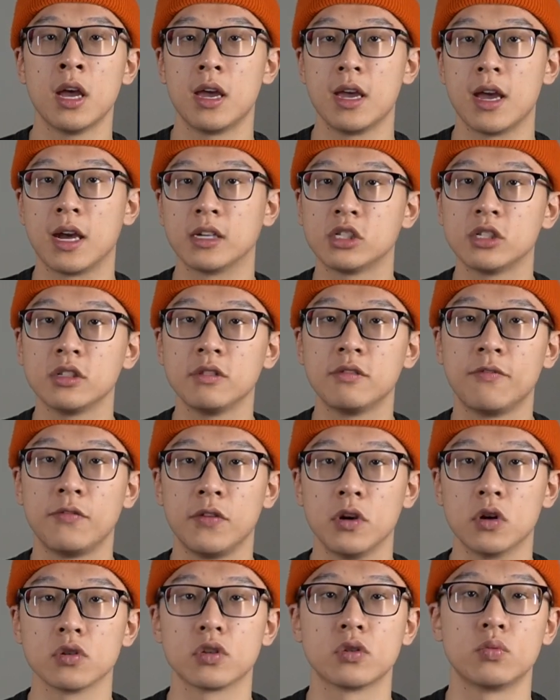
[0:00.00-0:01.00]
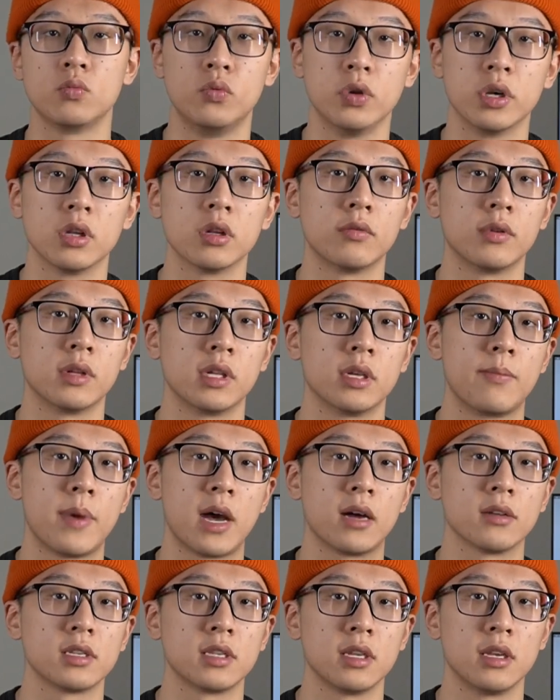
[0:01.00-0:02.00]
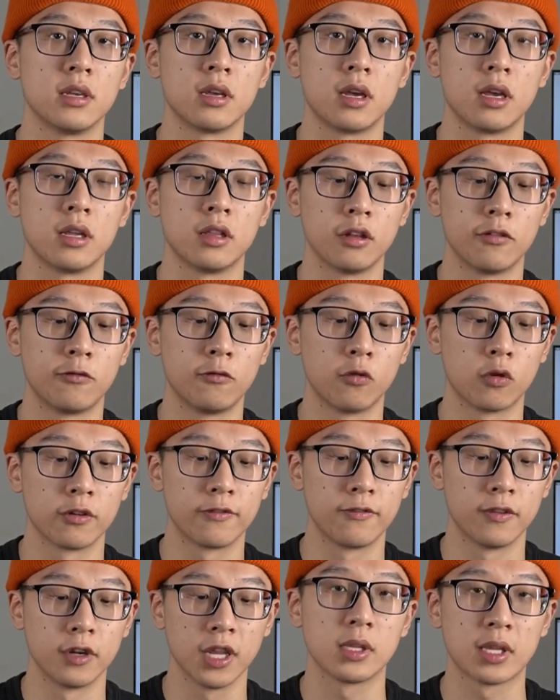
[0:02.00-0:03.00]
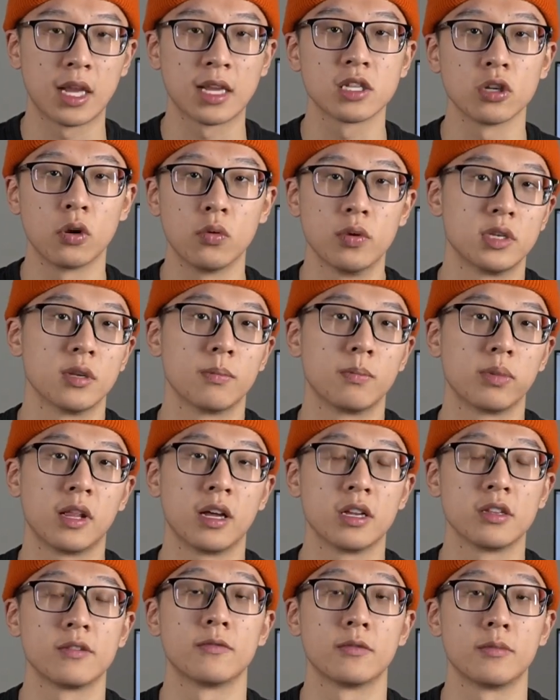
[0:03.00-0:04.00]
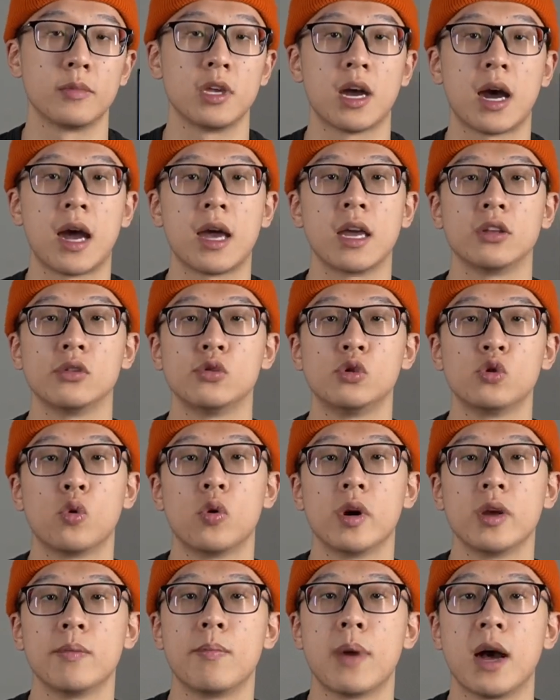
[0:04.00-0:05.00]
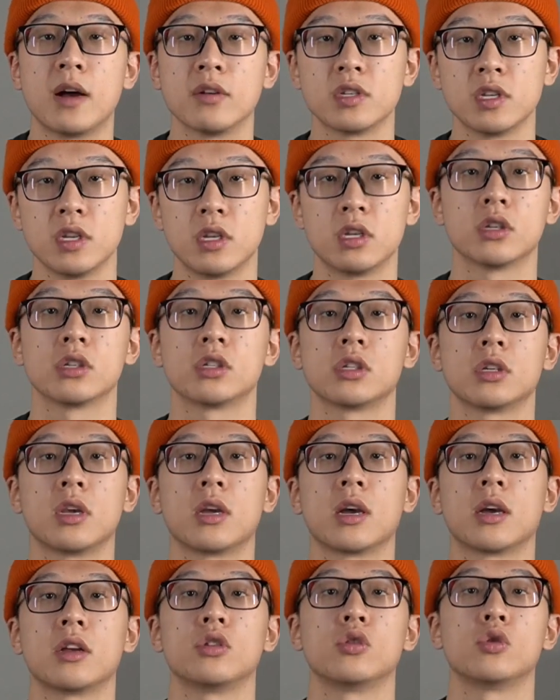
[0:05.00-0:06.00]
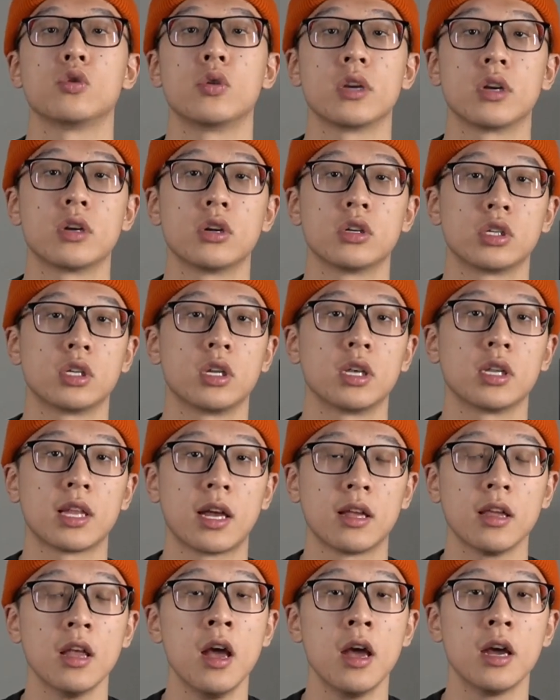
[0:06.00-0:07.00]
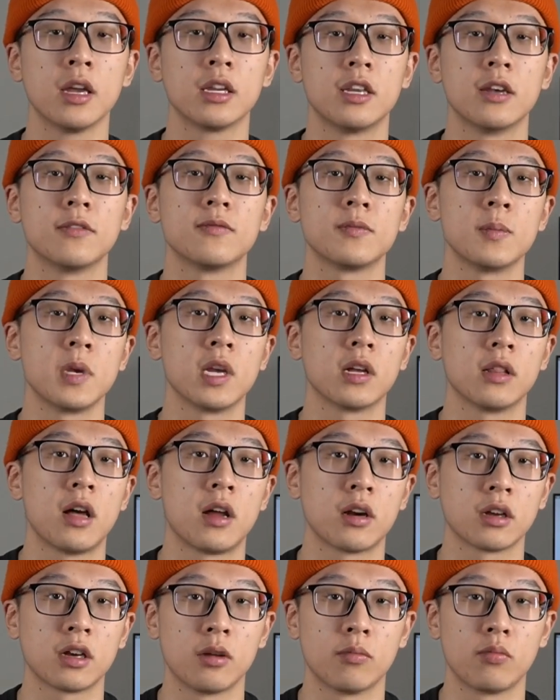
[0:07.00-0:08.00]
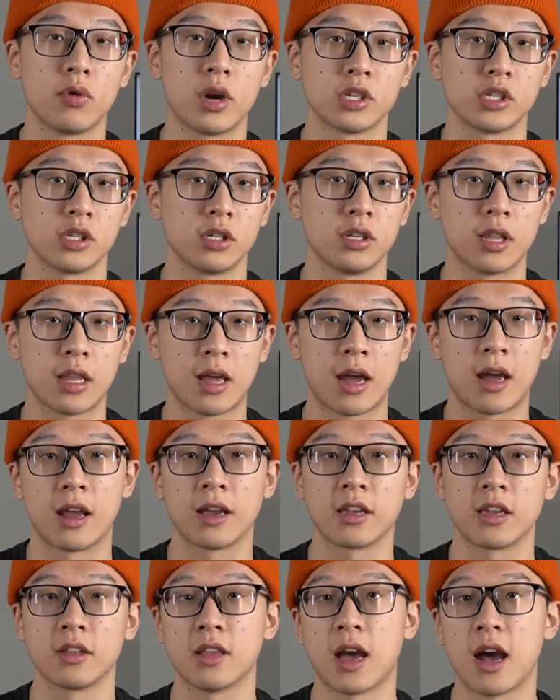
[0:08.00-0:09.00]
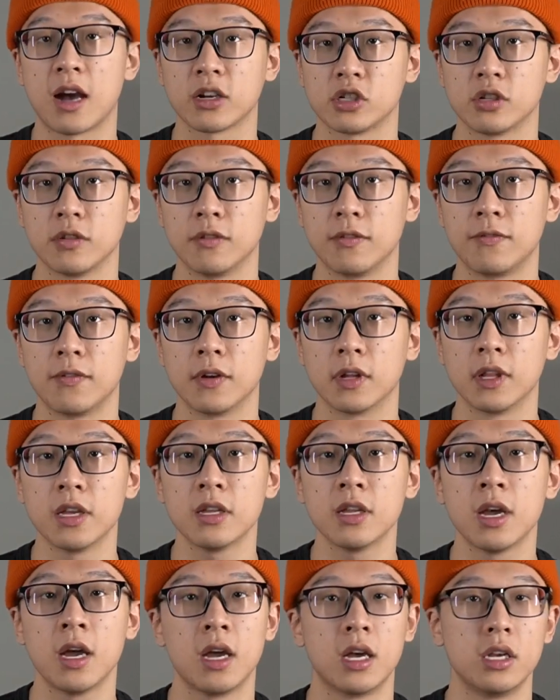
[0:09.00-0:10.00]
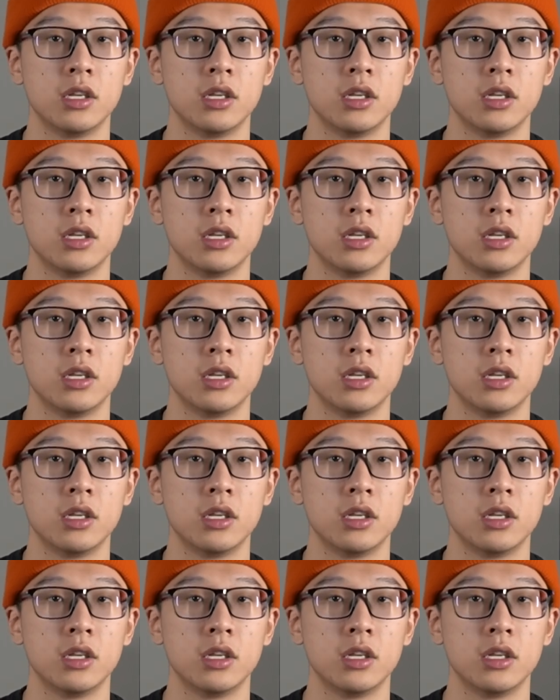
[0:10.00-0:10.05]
It actually feels really, really bouncy in the forefoot. That's always a plus for me. I enjoy bouncy cushioning. I enjoy cushioning that gives me a lot of compression that I can actually feel it.